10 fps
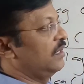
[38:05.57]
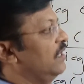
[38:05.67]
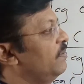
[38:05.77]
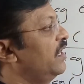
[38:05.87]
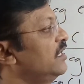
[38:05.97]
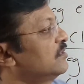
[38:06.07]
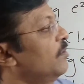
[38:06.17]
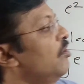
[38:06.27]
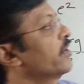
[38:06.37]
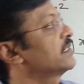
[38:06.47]
d by dx
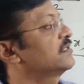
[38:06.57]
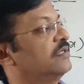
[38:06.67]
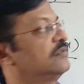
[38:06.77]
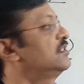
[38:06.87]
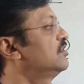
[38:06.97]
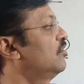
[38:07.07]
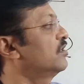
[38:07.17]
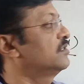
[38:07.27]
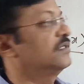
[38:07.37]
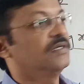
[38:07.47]
of log x. Now this is
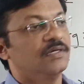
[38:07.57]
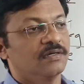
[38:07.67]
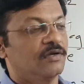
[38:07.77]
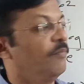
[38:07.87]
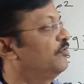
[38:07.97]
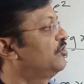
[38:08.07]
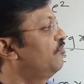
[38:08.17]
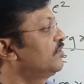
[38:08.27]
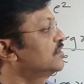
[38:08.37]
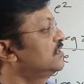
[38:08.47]
not a
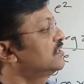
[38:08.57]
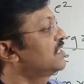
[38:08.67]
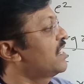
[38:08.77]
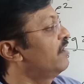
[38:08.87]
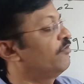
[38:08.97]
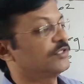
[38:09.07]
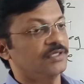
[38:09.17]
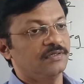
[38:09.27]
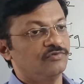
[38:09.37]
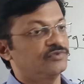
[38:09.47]
composite function, it's a standard
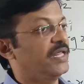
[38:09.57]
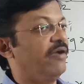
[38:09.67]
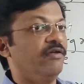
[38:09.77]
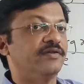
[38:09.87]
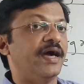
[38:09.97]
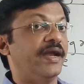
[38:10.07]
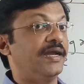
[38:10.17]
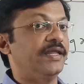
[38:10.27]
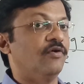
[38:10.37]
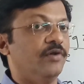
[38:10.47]
function. Its derivative is
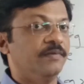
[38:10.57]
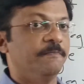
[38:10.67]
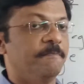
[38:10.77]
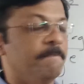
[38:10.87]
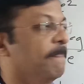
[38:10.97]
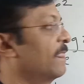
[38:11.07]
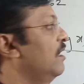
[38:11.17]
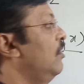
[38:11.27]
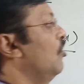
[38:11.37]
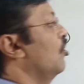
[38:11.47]
directly known.
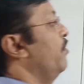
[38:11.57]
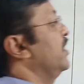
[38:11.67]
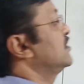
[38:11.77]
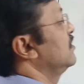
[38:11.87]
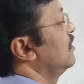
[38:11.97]
Log of x,